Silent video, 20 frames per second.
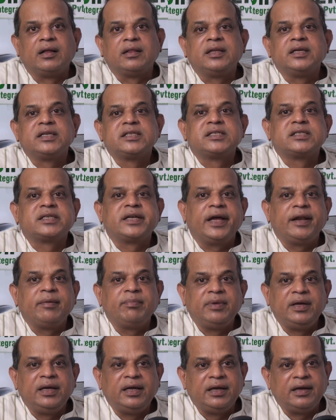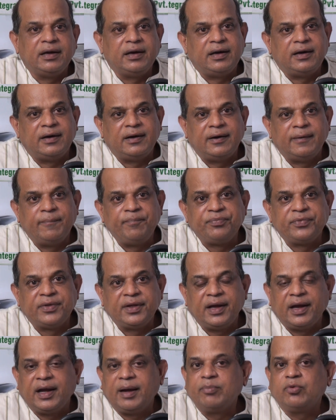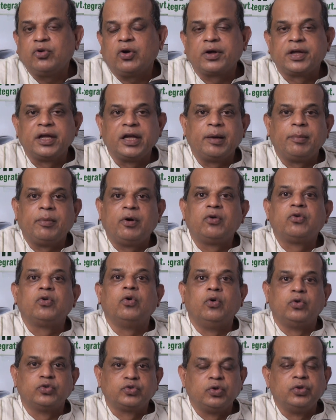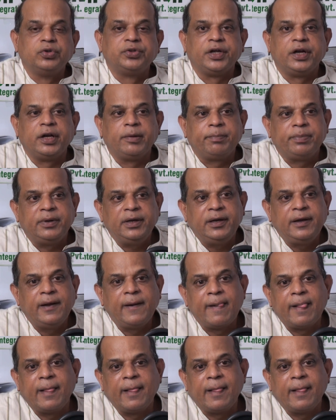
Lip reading: this can be I'm talking about ozone therapy.